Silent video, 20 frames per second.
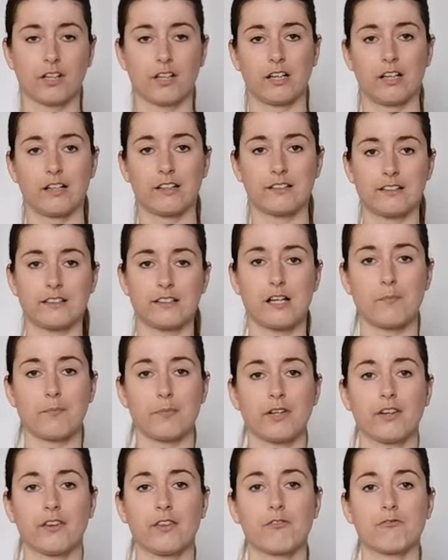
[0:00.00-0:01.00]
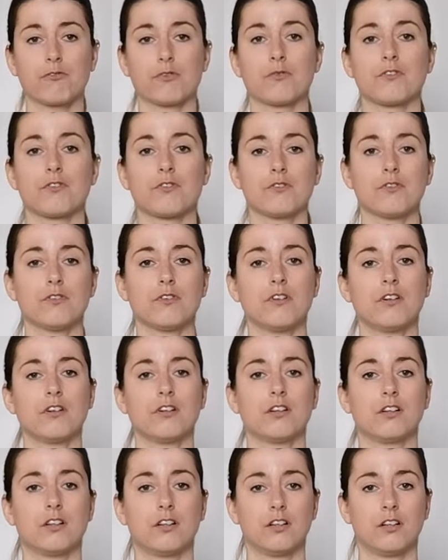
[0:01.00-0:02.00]
Again, stepping through the door
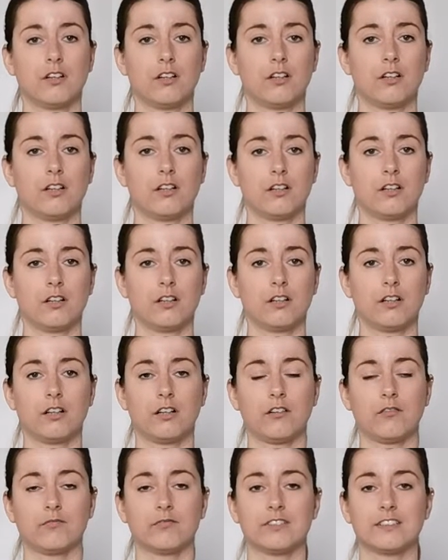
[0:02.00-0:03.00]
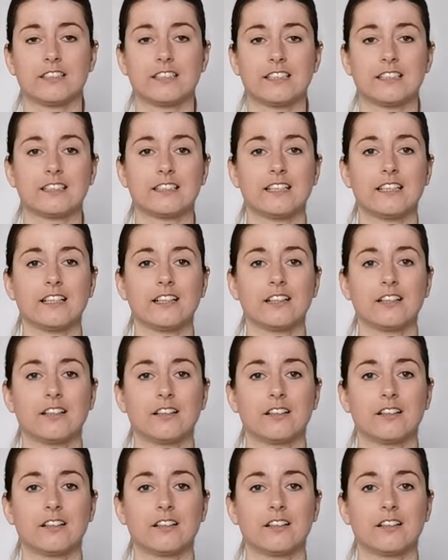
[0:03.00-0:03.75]
and resisting.